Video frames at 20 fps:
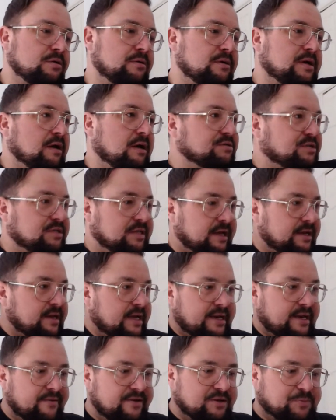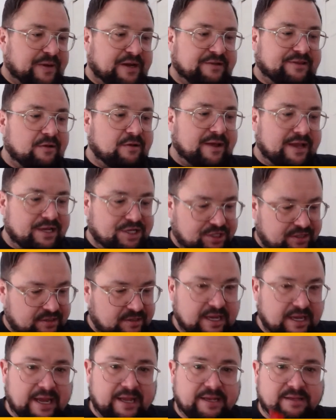go today. And there has been a donation.
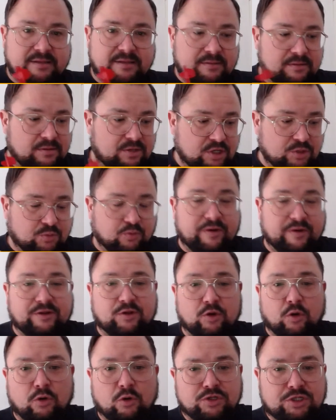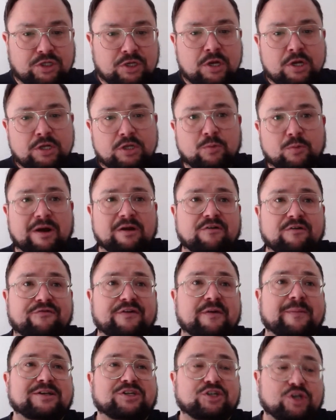And because we're indoors, the one good
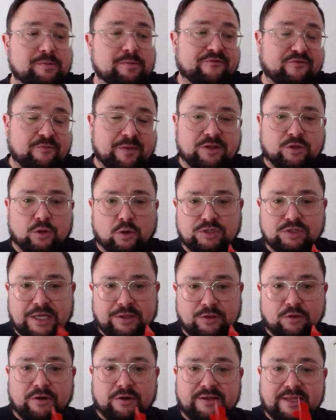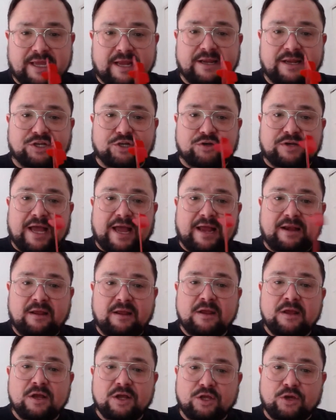thing about streaming from indoors and not at den is you can
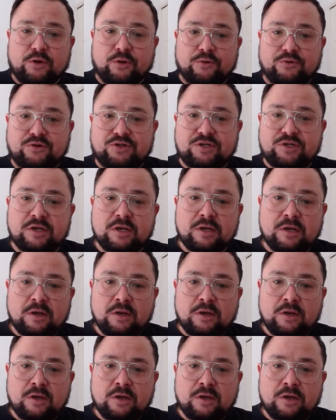use